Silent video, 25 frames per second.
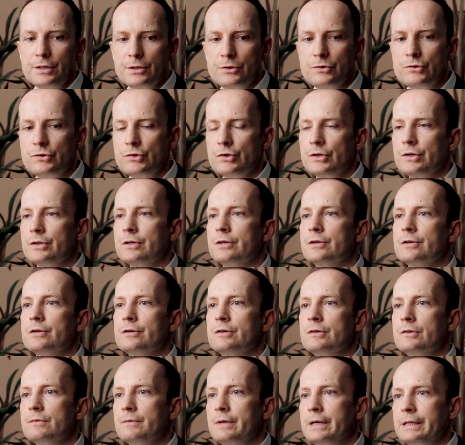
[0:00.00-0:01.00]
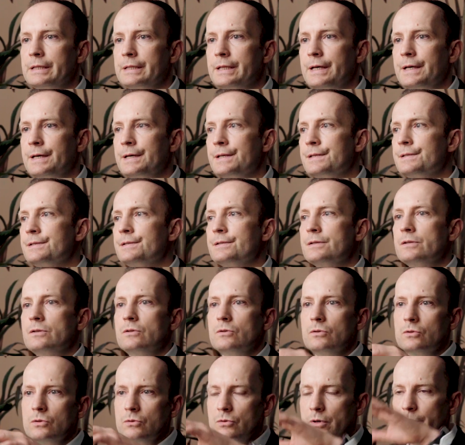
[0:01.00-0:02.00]
a chair, a
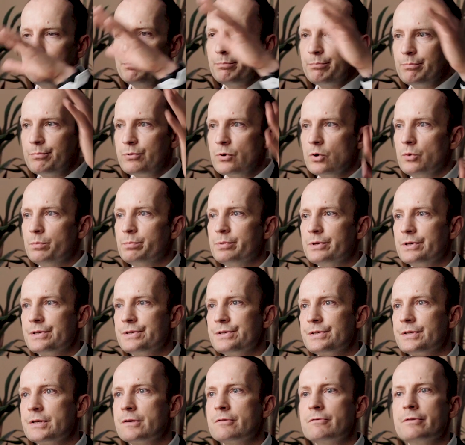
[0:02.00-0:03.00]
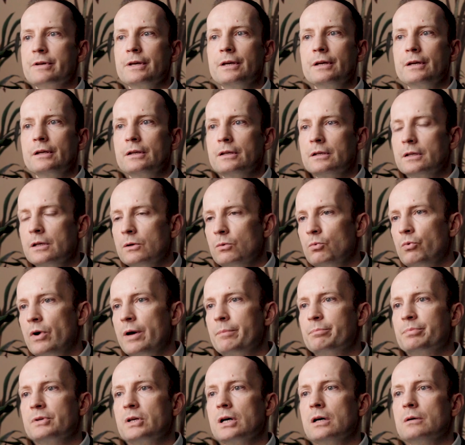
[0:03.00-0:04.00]
desk, a proper screen, a
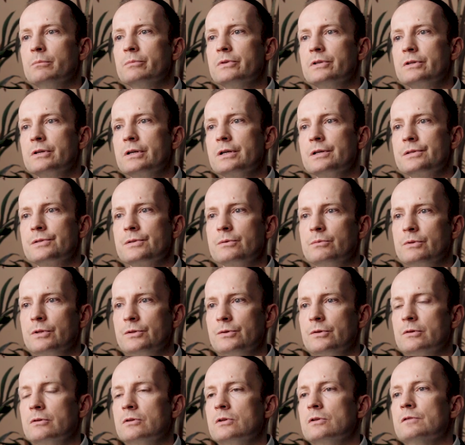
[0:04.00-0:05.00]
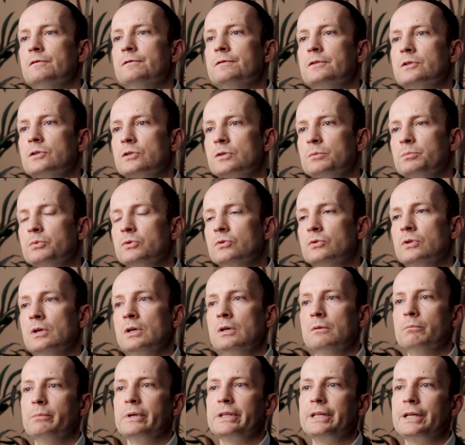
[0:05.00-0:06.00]
web camera, so that you're comfortable.
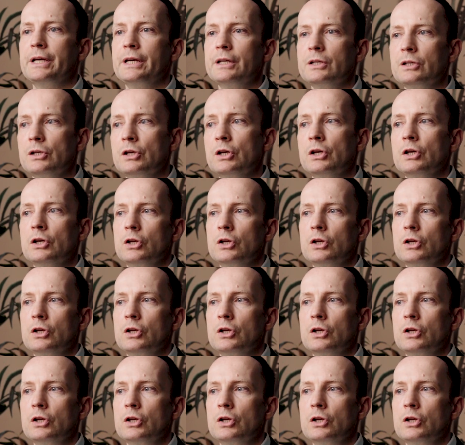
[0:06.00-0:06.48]
But again,